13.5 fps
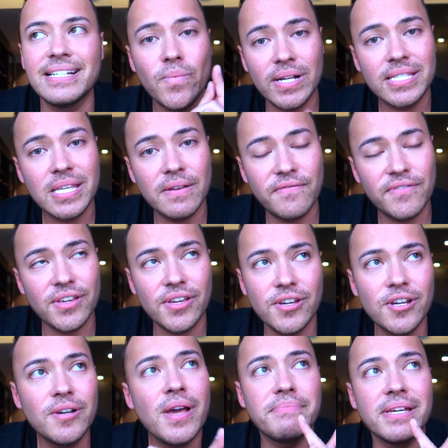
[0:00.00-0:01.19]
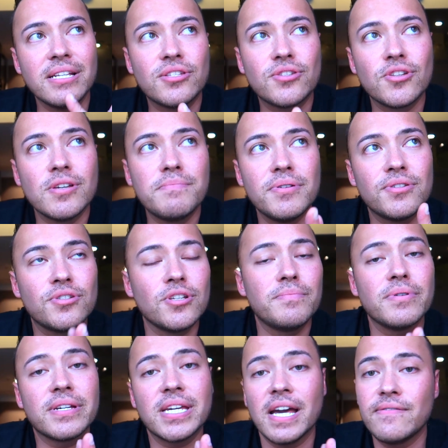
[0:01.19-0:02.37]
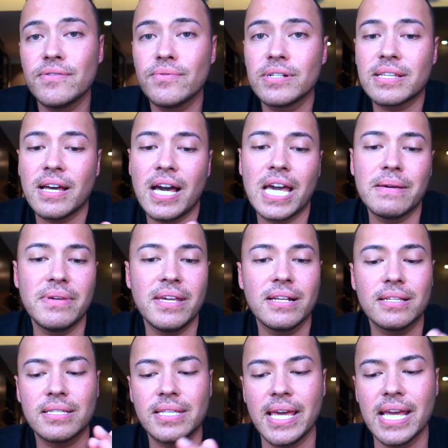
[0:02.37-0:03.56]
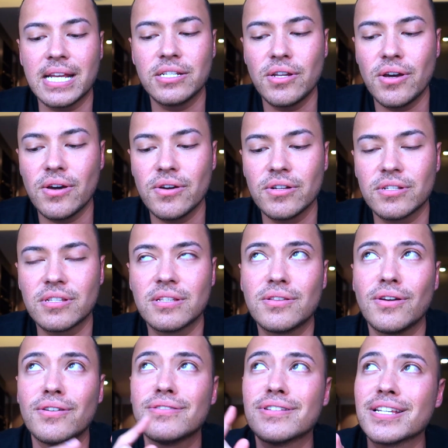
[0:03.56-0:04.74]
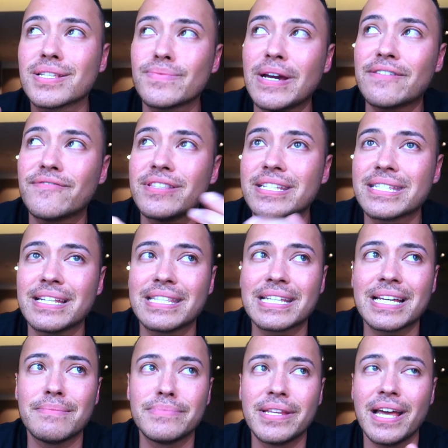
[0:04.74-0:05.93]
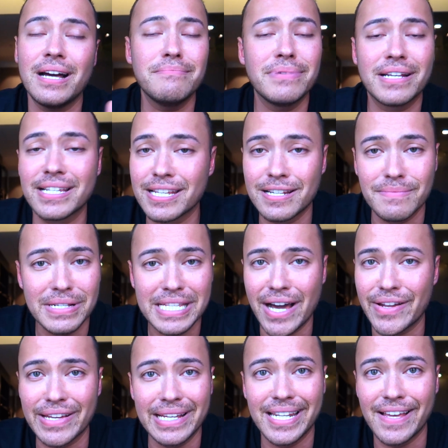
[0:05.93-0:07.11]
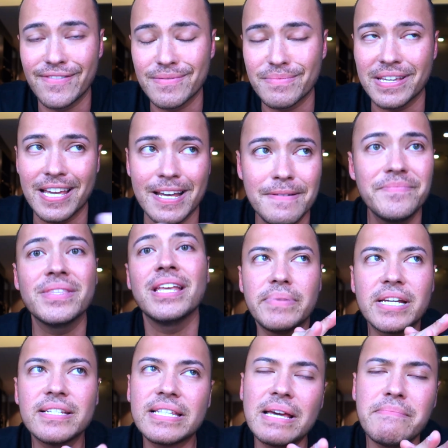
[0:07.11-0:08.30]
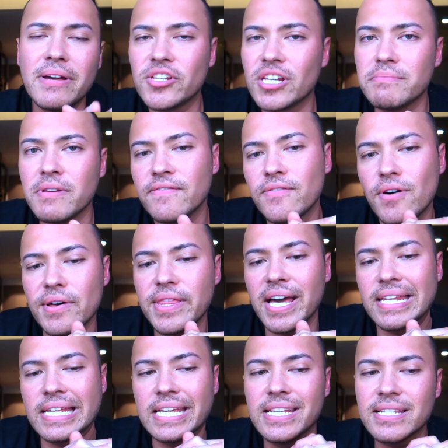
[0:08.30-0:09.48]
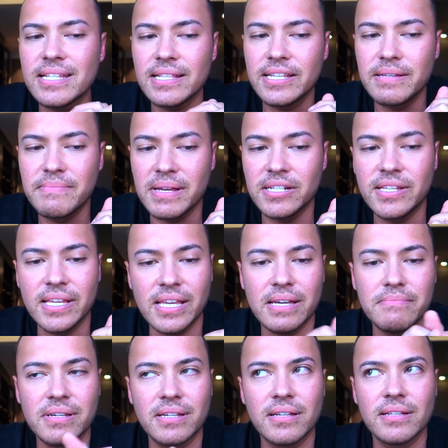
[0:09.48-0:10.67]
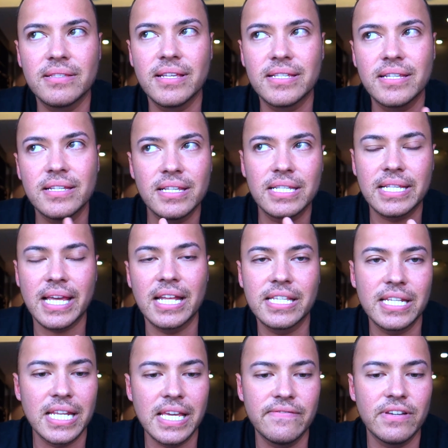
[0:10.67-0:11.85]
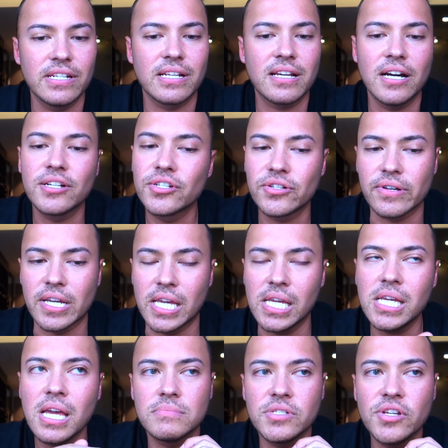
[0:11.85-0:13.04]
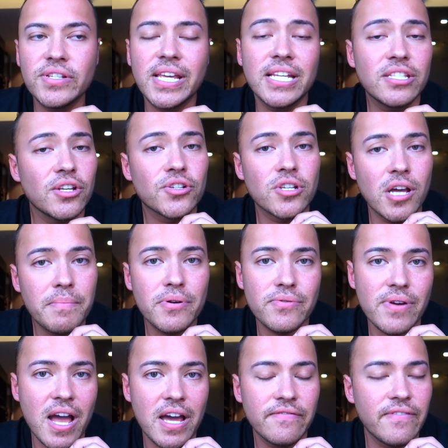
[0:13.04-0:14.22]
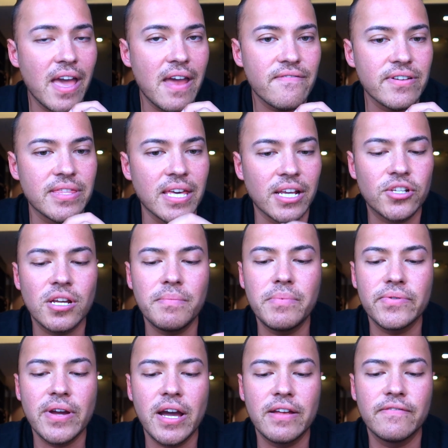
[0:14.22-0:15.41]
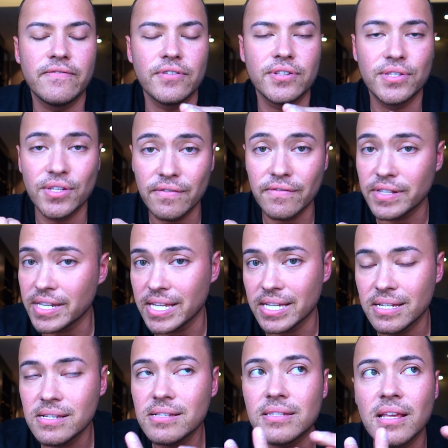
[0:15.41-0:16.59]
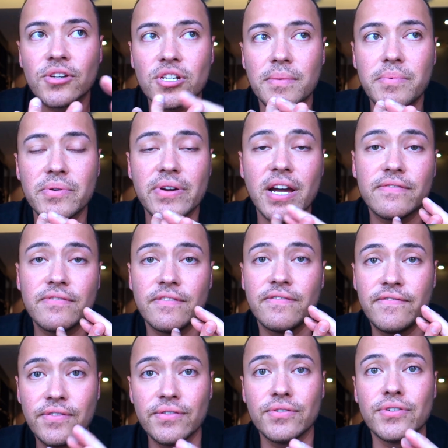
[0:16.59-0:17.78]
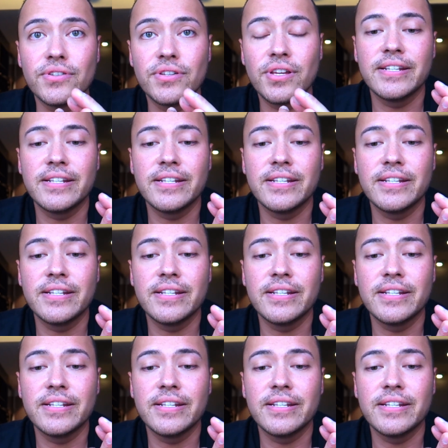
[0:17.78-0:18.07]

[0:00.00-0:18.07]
One tip for you, be super, super careful with timings. Take note. Don't just wait for the sun to come down, because it'll be down at 11 p.m. Because I mentioned before that it is a little bit dear because this is a Scandinavian country. You need to shop around for everything. Shop around for souvenirs, shop around for food.